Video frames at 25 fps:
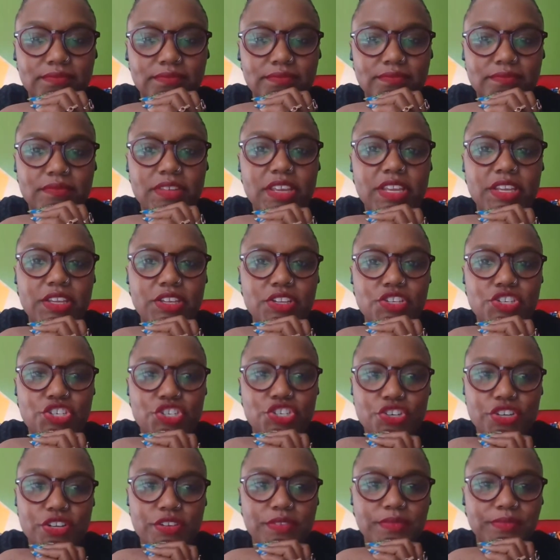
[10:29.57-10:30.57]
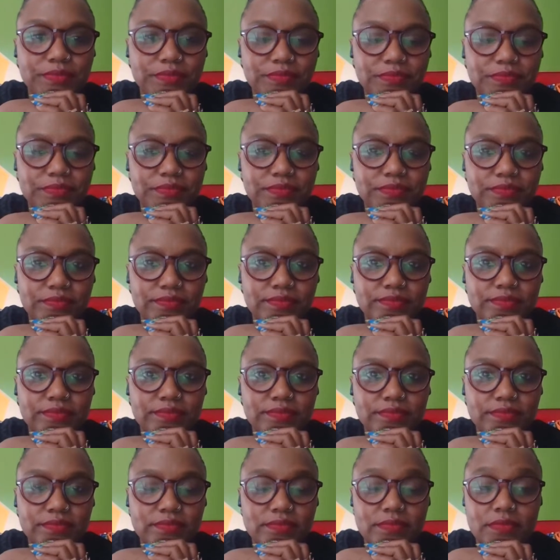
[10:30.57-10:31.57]
Making sure.
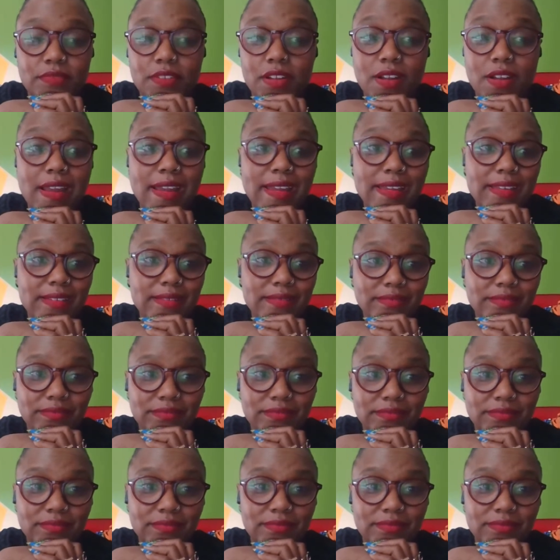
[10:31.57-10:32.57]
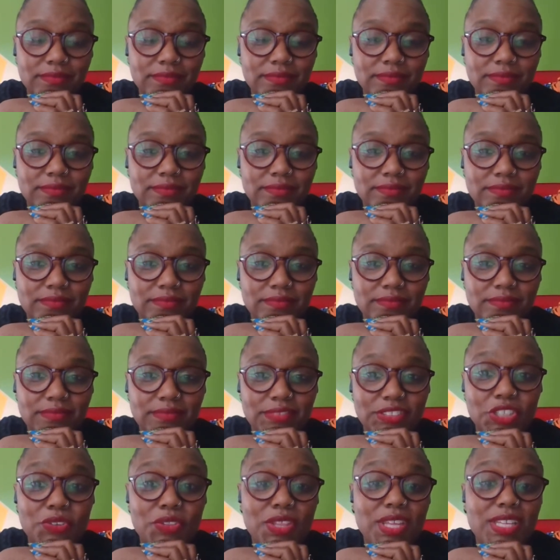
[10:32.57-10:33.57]
All right.
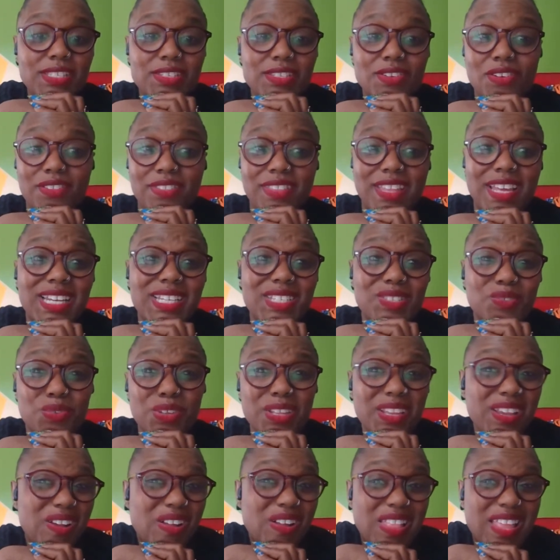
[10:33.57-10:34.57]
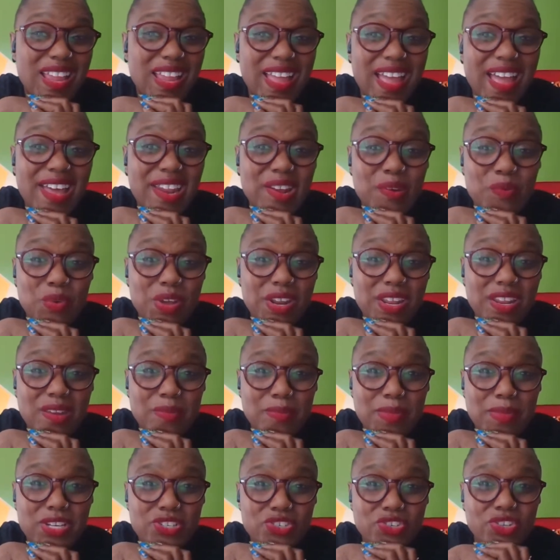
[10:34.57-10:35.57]
Yo, that is really all I got. I wanted to
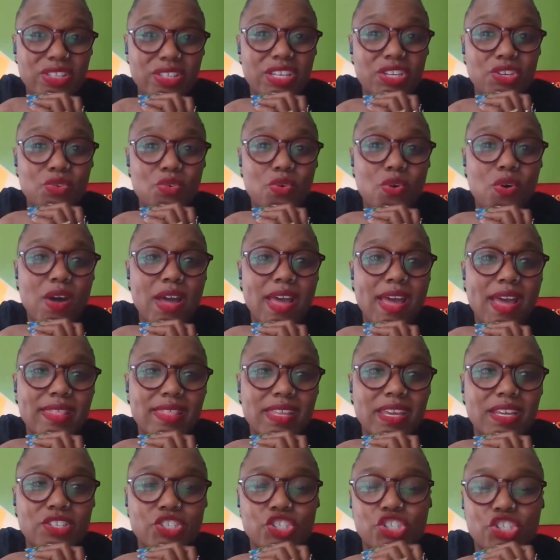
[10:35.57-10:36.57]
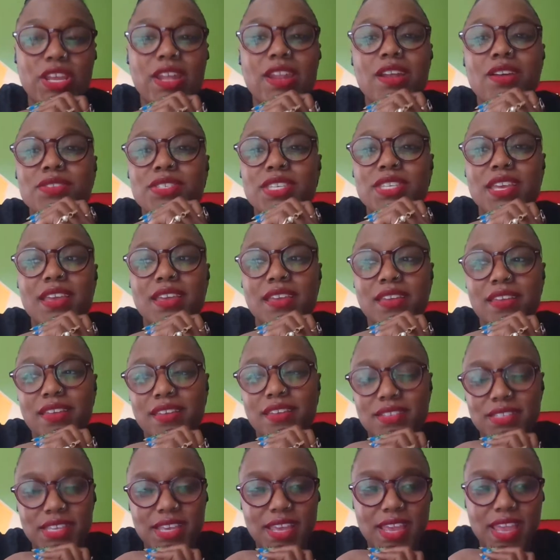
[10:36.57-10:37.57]
make sure that you all had that. And shout out to
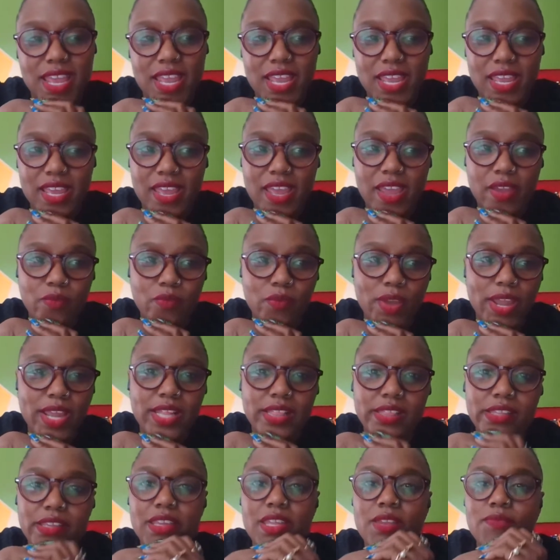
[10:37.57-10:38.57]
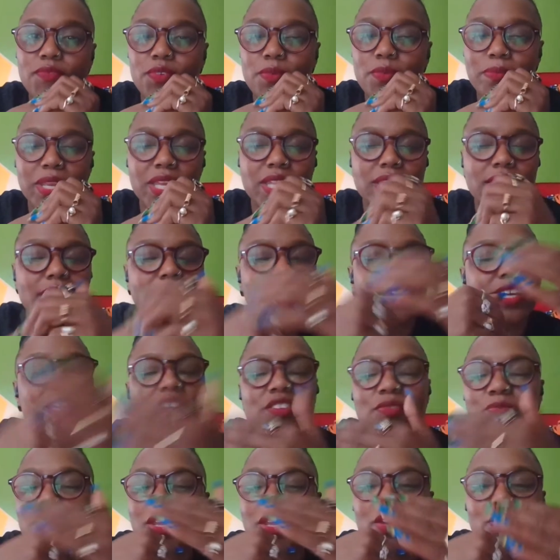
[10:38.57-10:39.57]
Aunt at Rec Lead for being like,
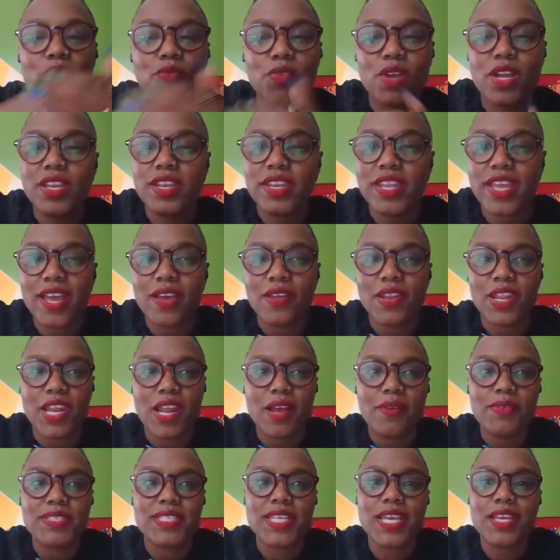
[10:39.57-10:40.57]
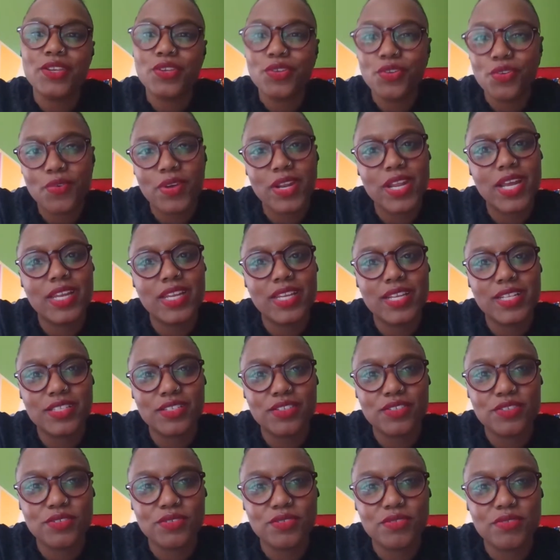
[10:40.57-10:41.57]
give me the rundown. And I was like, you know what I need to
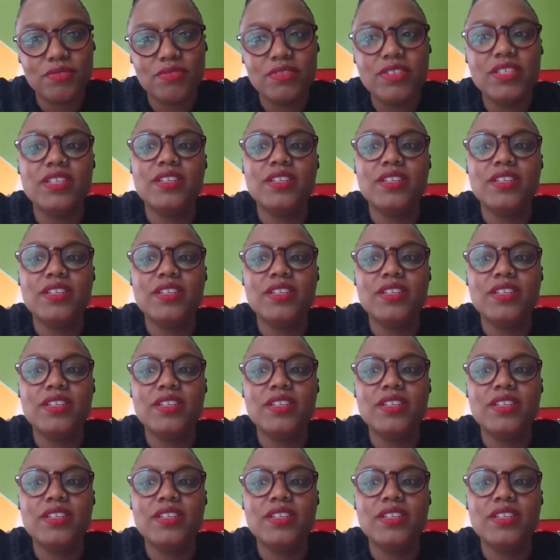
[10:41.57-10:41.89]
do?